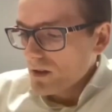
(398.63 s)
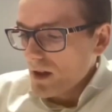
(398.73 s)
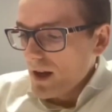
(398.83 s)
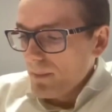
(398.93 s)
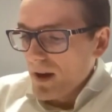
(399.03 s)

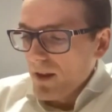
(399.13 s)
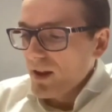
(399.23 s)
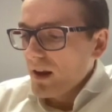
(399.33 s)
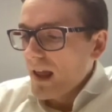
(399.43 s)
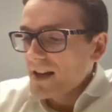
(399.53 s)
And I
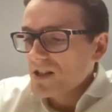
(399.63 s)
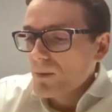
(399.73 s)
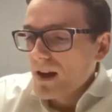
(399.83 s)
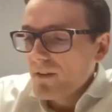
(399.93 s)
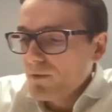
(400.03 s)
think lastly,
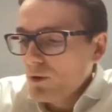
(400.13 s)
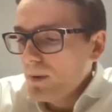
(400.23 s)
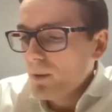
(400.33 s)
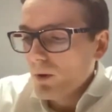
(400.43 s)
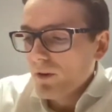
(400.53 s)
we had a few
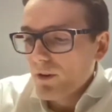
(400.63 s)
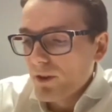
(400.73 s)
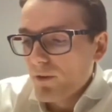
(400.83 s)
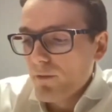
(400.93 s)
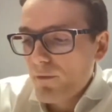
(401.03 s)
people
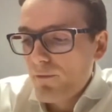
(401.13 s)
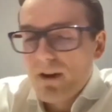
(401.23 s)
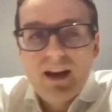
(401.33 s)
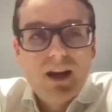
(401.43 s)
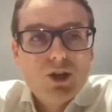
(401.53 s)
that
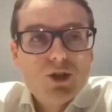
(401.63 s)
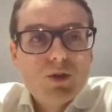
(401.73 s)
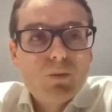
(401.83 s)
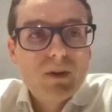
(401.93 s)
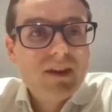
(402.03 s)

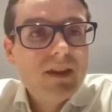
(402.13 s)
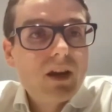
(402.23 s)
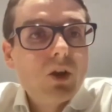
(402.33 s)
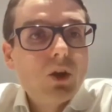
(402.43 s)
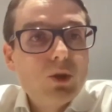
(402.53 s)
finished within their
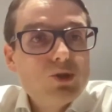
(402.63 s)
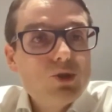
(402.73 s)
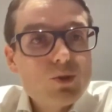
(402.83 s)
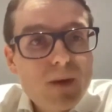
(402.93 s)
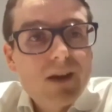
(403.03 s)
conclusion
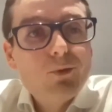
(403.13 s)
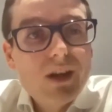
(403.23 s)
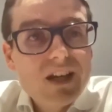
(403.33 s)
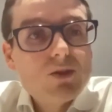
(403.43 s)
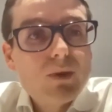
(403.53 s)
just by
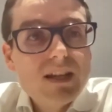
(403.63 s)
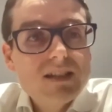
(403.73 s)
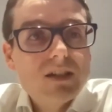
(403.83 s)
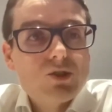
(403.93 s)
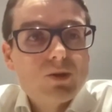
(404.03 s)

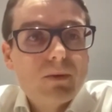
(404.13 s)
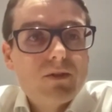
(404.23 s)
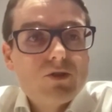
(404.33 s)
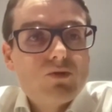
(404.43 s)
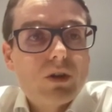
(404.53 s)
reiterating some of
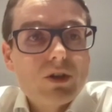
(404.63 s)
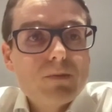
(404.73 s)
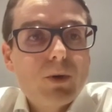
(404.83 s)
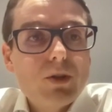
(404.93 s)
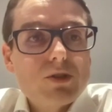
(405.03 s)
the
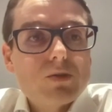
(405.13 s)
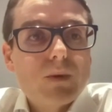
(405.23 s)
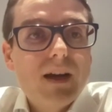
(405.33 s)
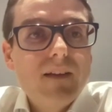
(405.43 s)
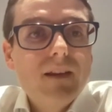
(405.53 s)
strongest points as
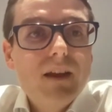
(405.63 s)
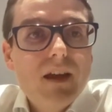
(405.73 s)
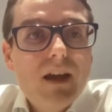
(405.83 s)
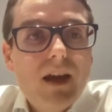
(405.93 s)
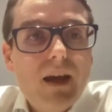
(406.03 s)
well.
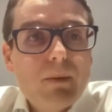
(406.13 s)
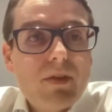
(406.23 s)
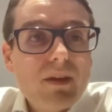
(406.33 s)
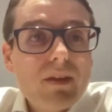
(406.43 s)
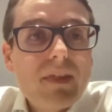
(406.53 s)
And I
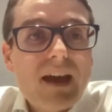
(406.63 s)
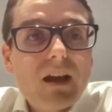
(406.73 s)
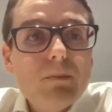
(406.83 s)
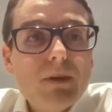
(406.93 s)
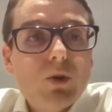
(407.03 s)
think that
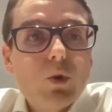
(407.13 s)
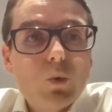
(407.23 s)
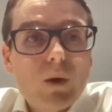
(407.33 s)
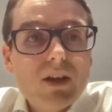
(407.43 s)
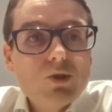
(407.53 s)
can be a
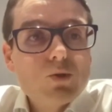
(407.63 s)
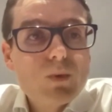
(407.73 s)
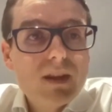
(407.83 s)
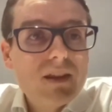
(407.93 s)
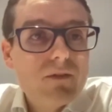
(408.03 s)
good way, just
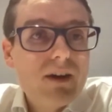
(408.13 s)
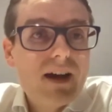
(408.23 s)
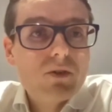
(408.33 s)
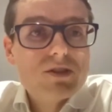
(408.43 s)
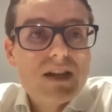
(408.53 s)
within the
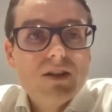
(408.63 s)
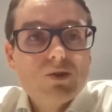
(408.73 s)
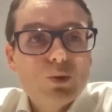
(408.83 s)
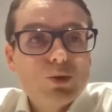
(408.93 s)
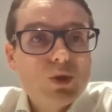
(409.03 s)
final
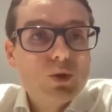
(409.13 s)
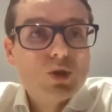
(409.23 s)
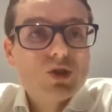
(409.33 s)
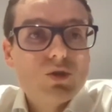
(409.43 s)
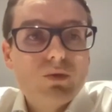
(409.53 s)
sentence or two,
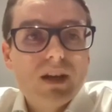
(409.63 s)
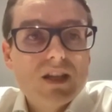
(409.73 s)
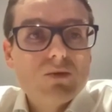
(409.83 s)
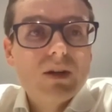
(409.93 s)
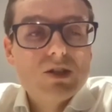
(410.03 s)
just to
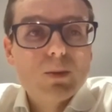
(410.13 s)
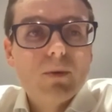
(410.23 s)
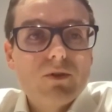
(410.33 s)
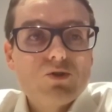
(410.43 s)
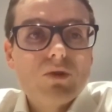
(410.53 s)
reiterate some
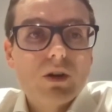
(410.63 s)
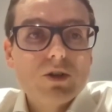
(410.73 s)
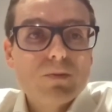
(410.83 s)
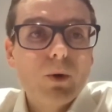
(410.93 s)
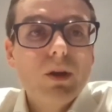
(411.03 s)
of your
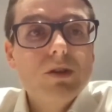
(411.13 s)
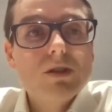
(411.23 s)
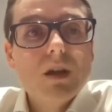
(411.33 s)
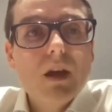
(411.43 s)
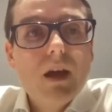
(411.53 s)
strongest
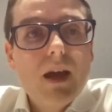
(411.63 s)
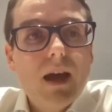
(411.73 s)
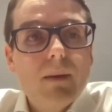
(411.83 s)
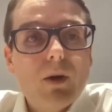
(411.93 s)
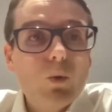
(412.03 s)
points,
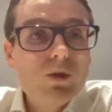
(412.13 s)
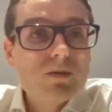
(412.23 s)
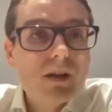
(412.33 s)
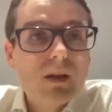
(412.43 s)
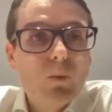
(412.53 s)
and
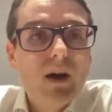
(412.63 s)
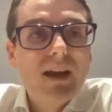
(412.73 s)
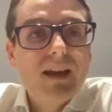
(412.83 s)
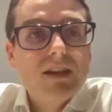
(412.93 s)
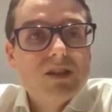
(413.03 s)
ultimately why
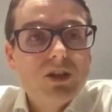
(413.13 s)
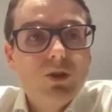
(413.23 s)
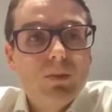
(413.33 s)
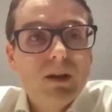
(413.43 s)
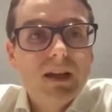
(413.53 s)
it is that
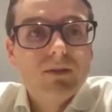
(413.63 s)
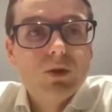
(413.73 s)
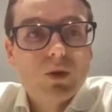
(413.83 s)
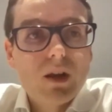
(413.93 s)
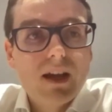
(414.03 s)
you believe
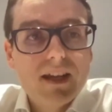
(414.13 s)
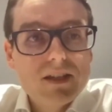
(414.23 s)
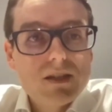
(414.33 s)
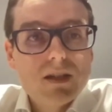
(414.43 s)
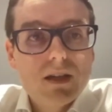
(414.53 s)
your
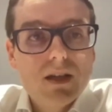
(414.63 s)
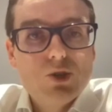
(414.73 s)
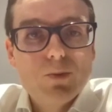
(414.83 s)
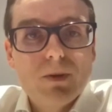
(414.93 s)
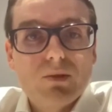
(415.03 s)
client
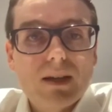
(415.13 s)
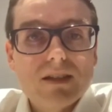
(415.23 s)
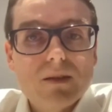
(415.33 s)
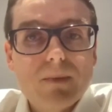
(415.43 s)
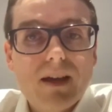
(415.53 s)
should be
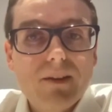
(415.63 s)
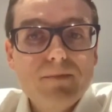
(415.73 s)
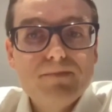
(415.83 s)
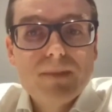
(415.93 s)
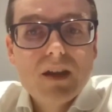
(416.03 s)
granted
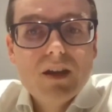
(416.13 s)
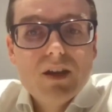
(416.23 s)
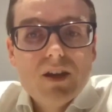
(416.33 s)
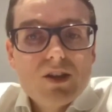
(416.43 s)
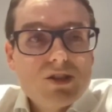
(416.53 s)
bail.
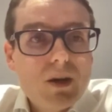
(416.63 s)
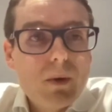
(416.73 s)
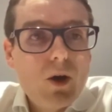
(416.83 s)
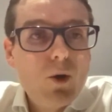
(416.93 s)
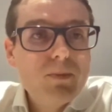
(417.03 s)
So
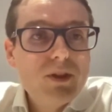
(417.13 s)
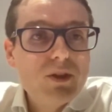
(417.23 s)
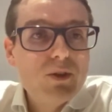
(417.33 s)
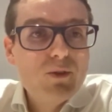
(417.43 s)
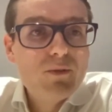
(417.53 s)
I hope that
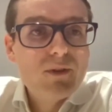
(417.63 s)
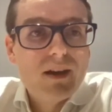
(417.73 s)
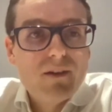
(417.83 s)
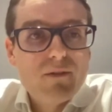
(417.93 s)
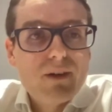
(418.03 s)
you've
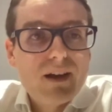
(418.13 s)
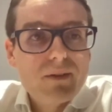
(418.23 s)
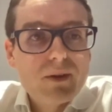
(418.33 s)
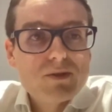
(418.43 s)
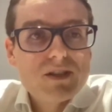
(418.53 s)

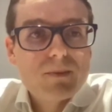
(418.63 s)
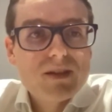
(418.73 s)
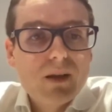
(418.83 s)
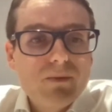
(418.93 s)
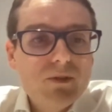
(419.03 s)
found those tips
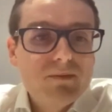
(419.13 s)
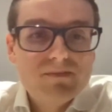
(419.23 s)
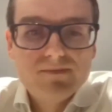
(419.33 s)
helpful.